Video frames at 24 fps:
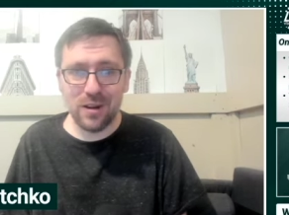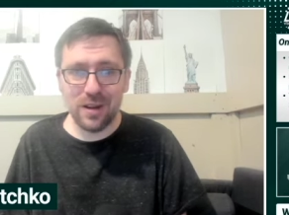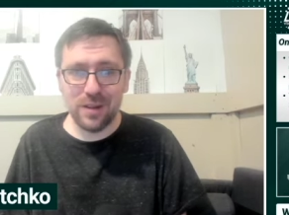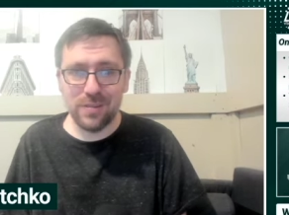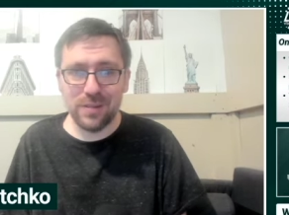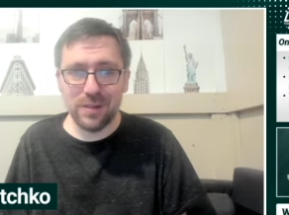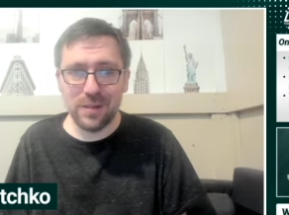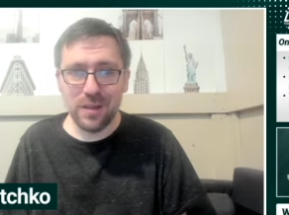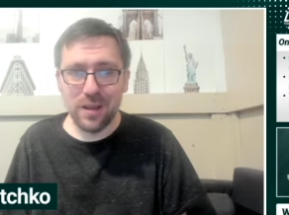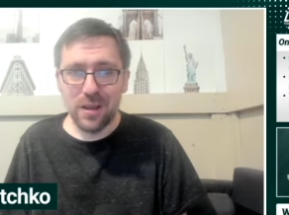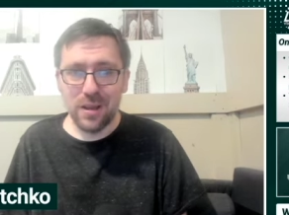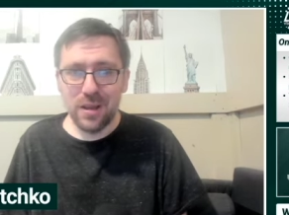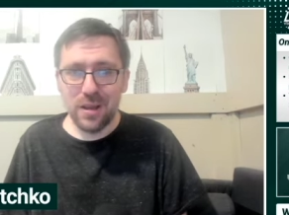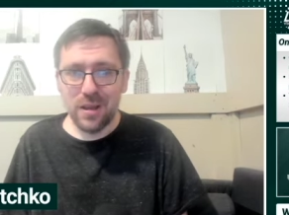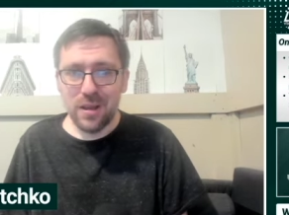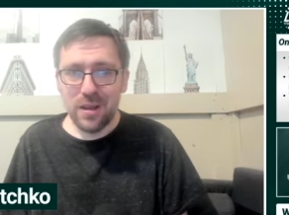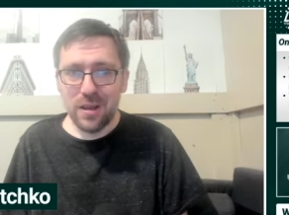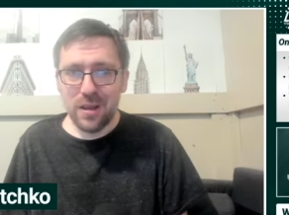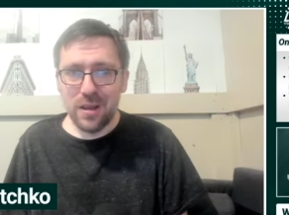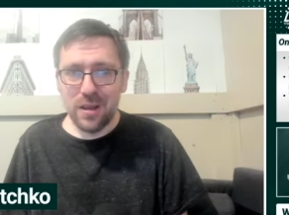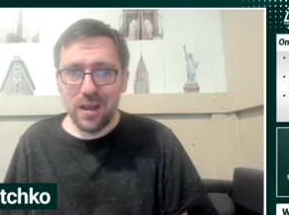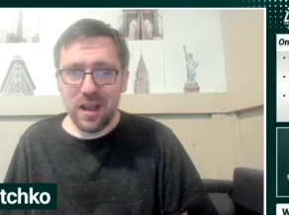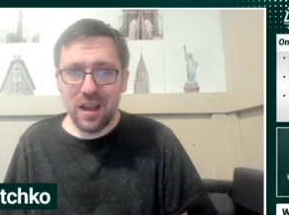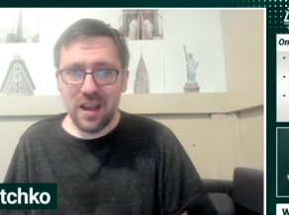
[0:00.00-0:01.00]
I mean,
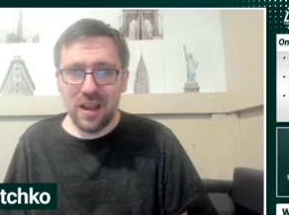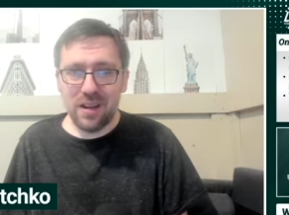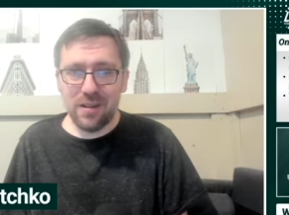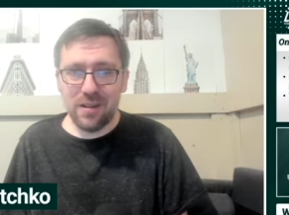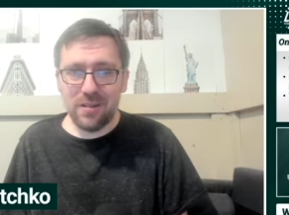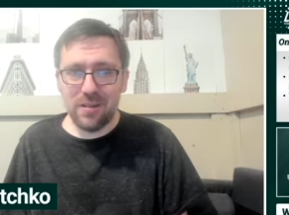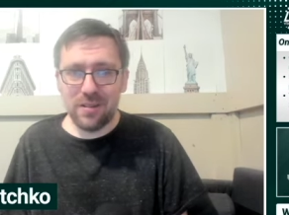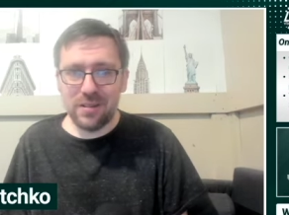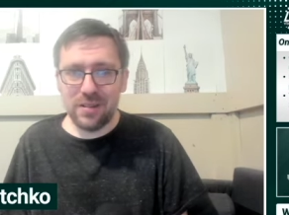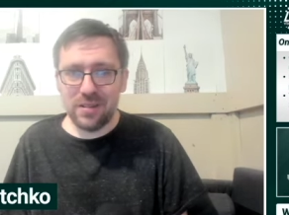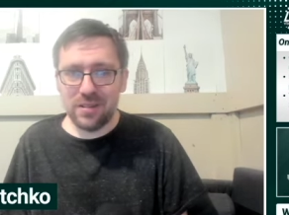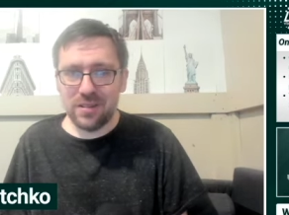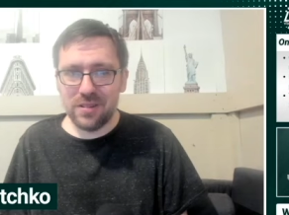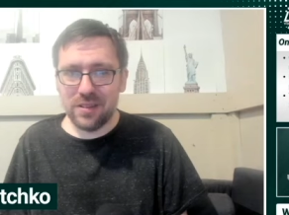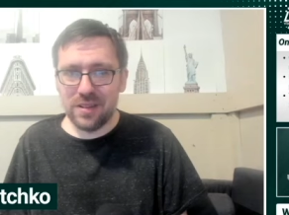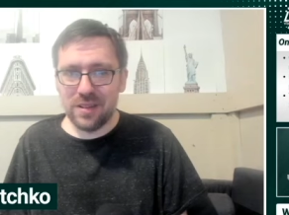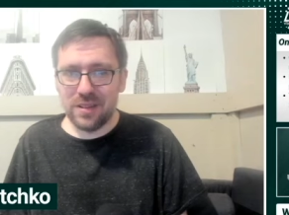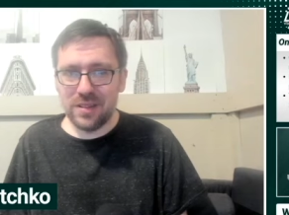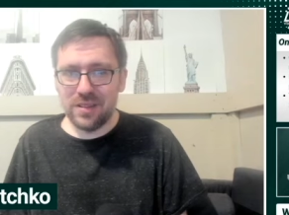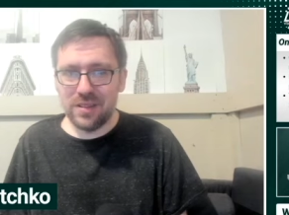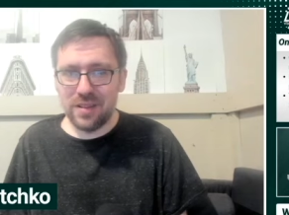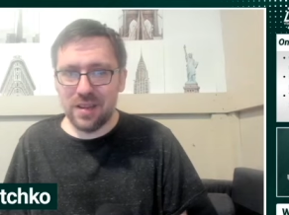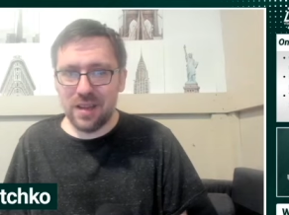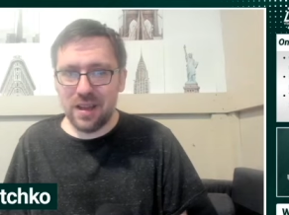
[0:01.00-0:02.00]
I, oh, you're
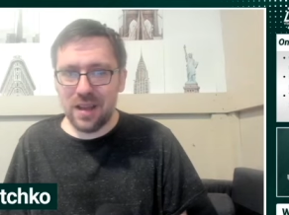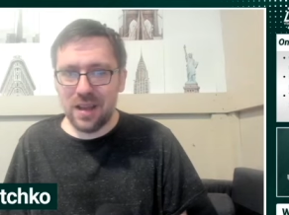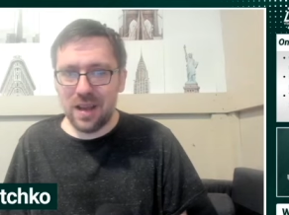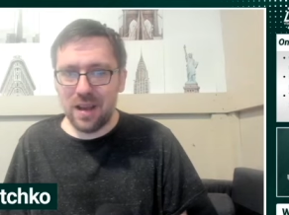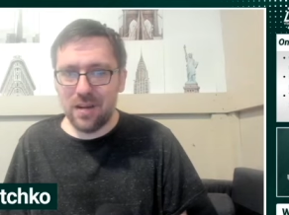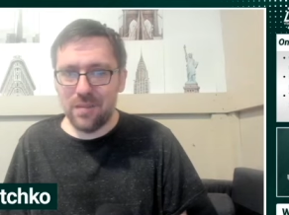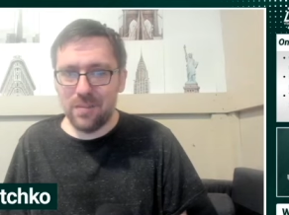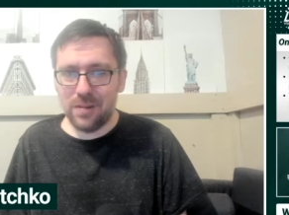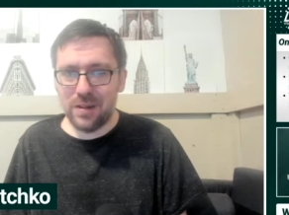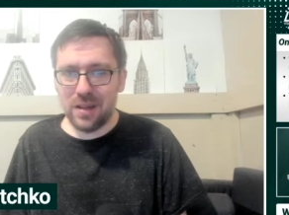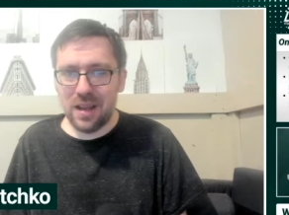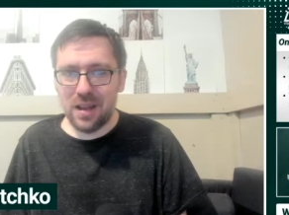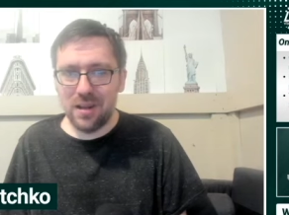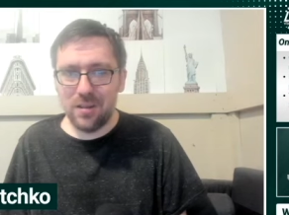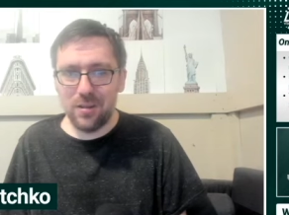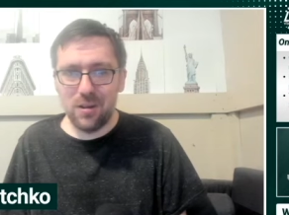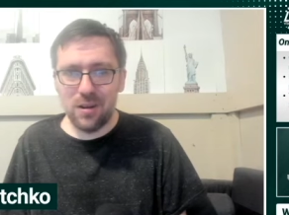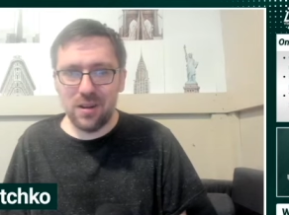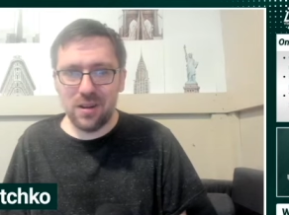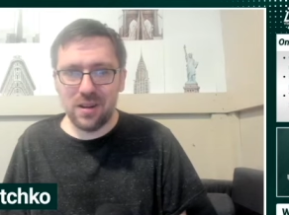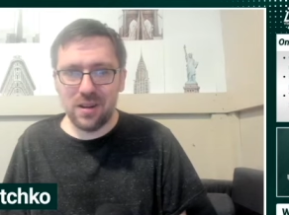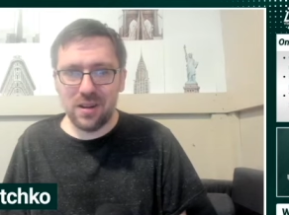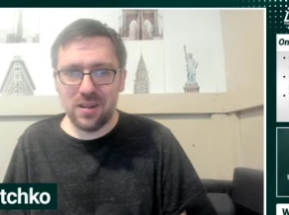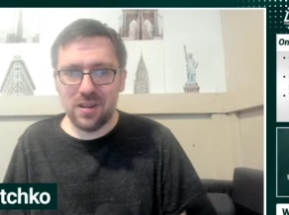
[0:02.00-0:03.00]
gonna uh, how much how
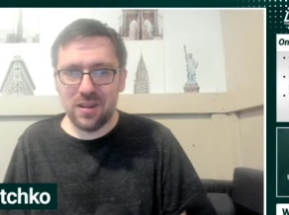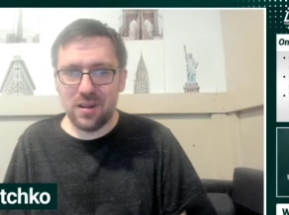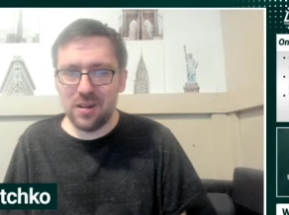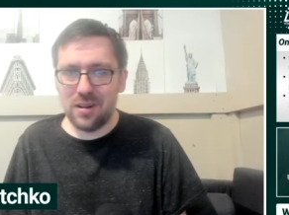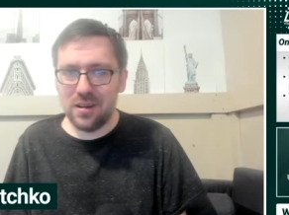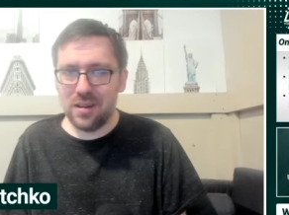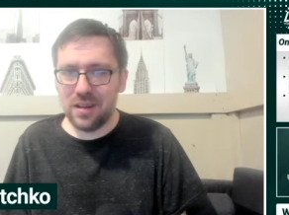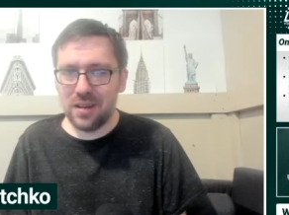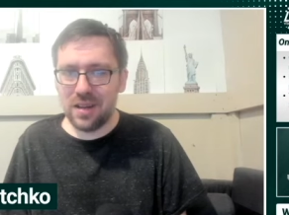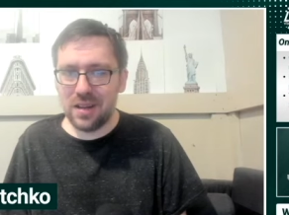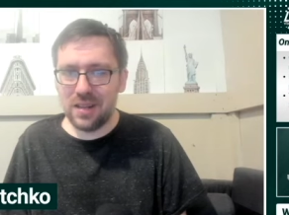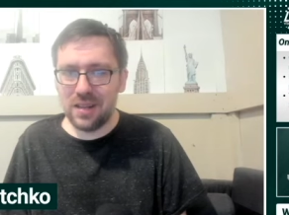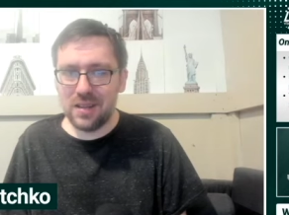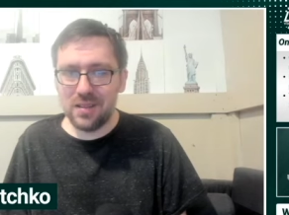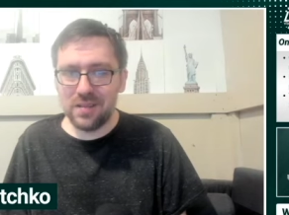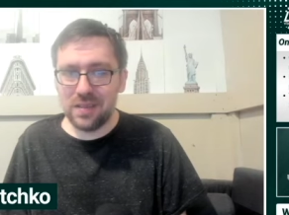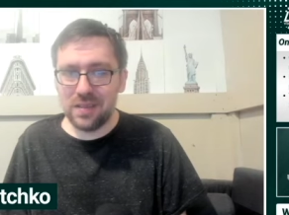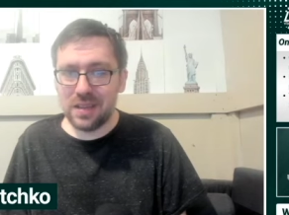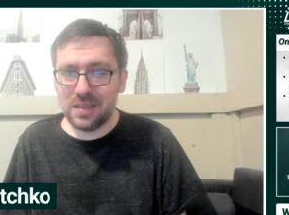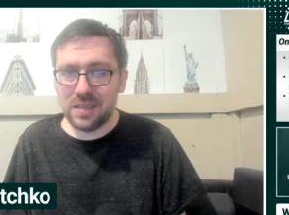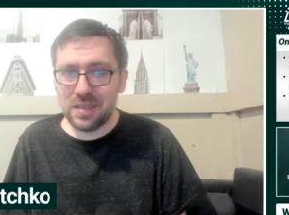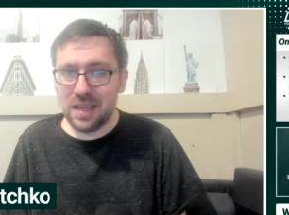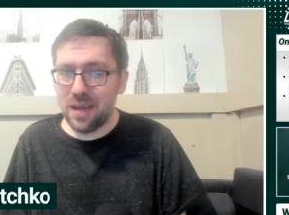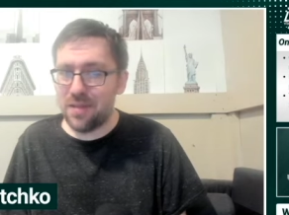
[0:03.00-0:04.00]
long are, are, you gonna
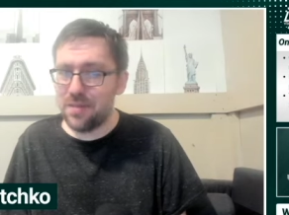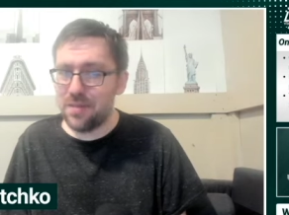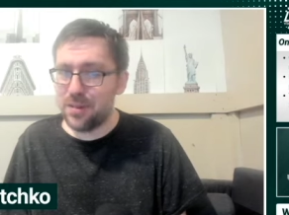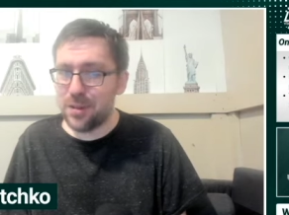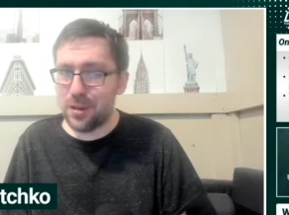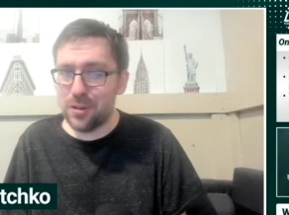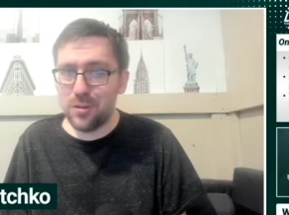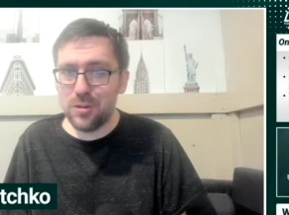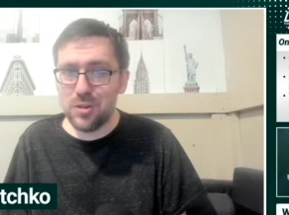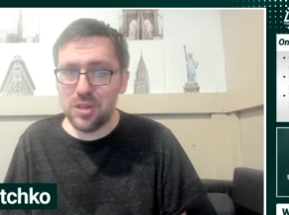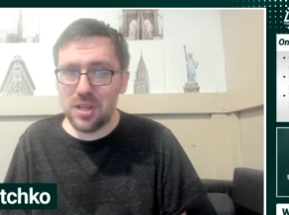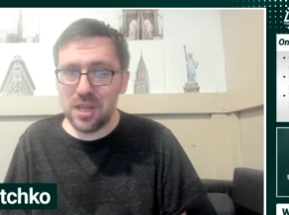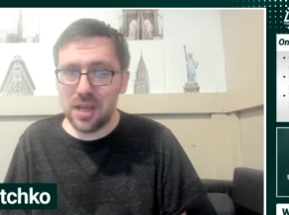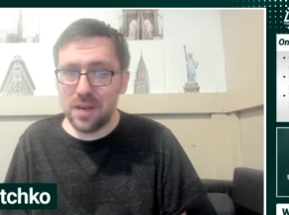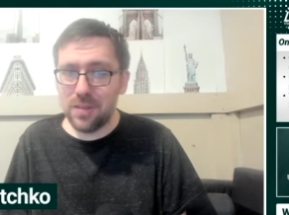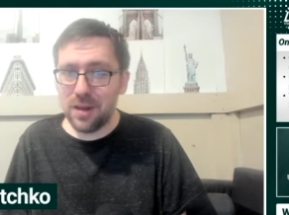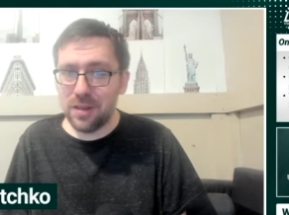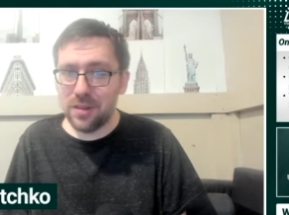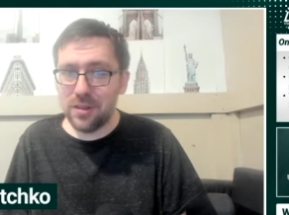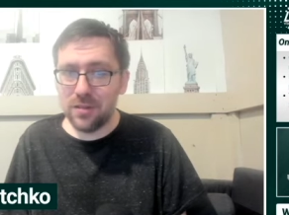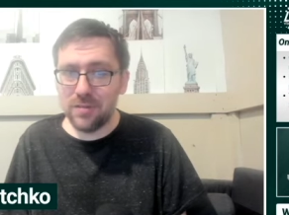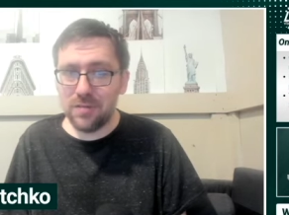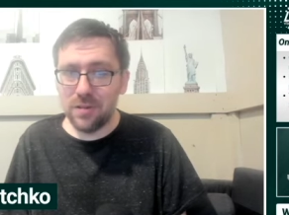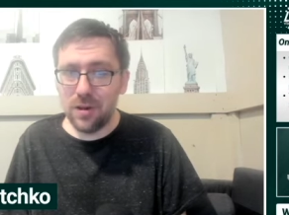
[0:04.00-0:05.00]
have another GM on
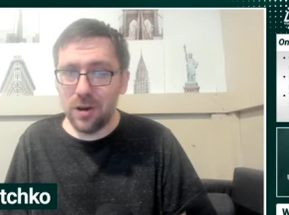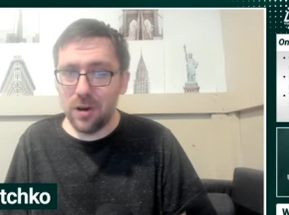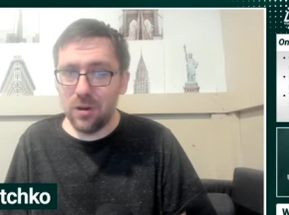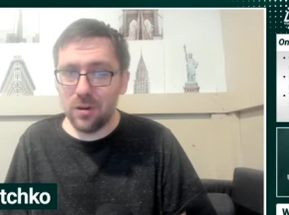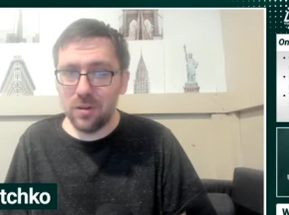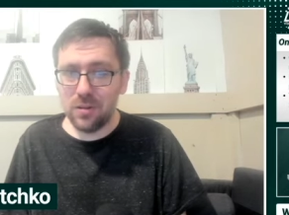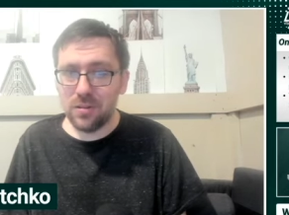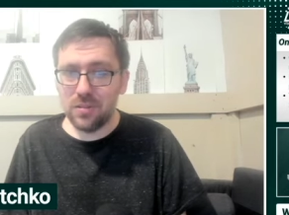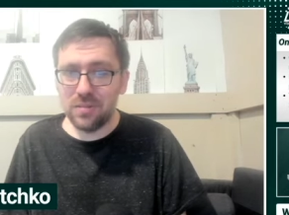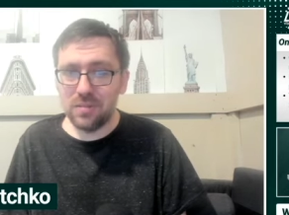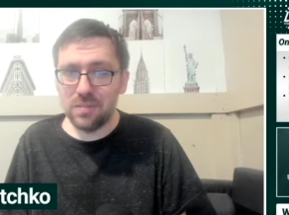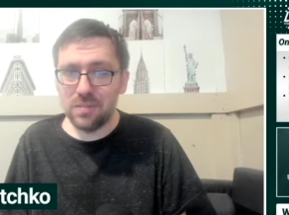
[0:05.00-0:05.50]
the phone?